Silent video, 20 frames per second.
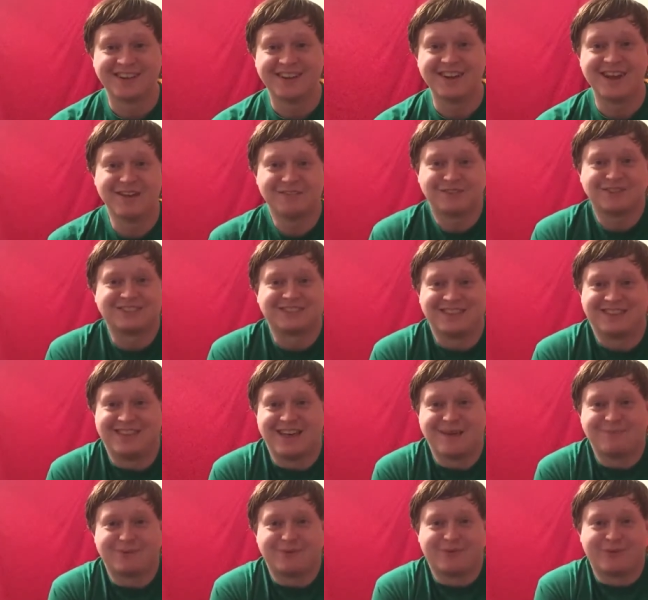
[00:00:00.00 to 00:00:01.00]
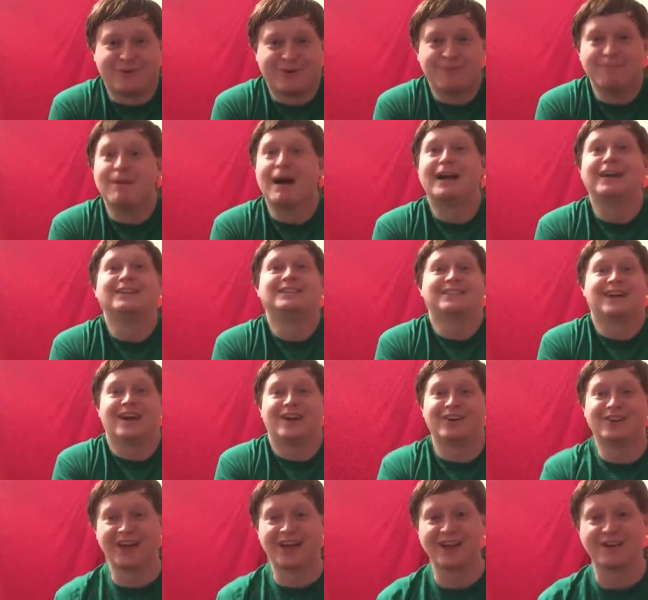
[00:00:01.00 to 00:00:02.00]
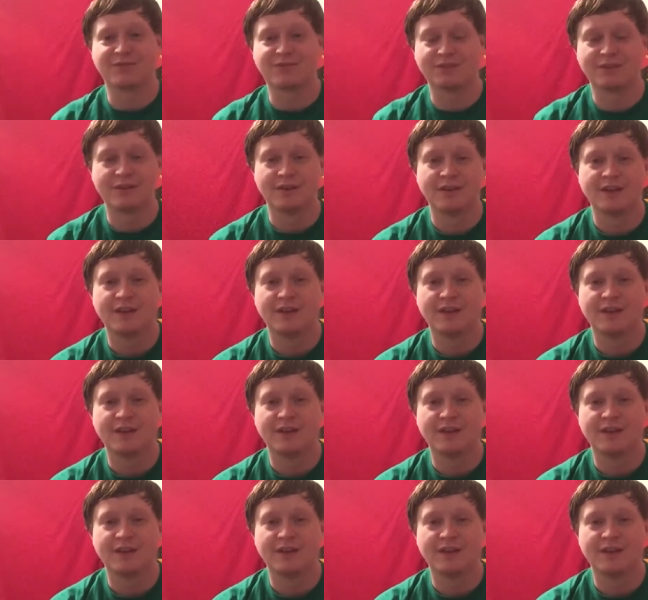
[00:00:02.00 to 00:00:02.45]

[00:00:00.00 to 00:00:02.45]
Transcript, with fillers: Never said that before in my entire life.